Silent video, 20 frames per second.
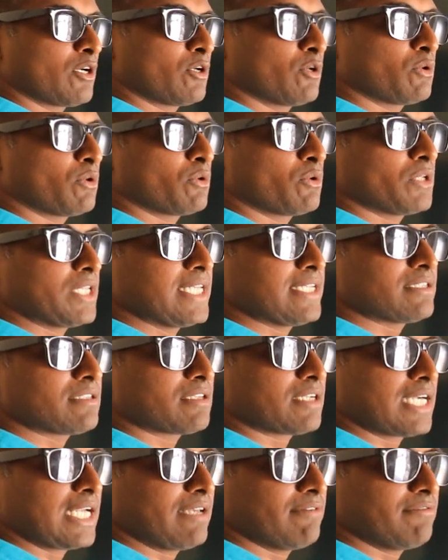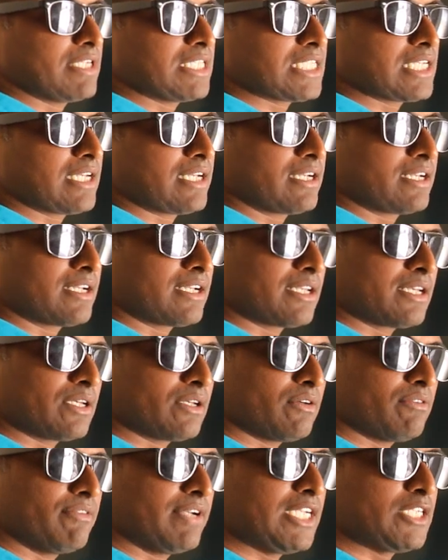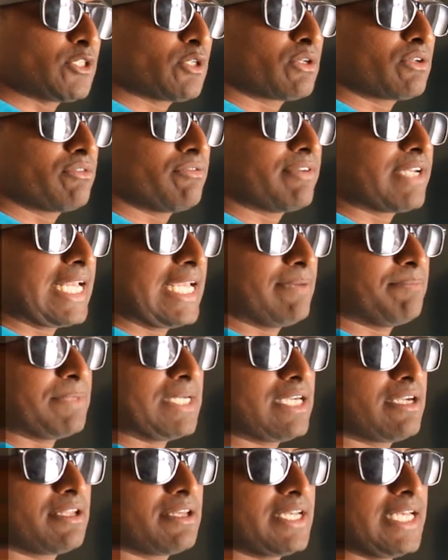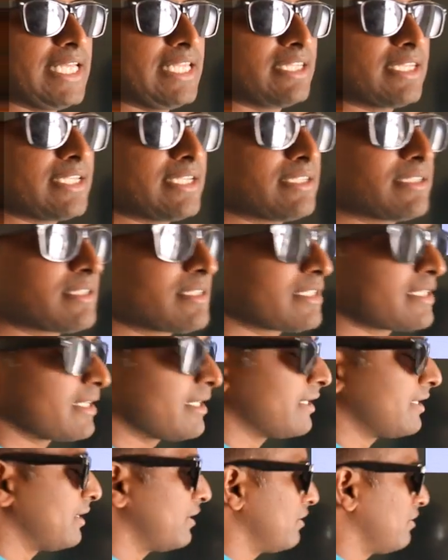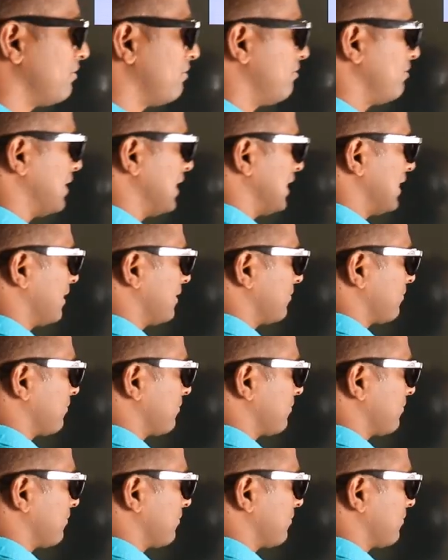To do this division, we should frame it in this way.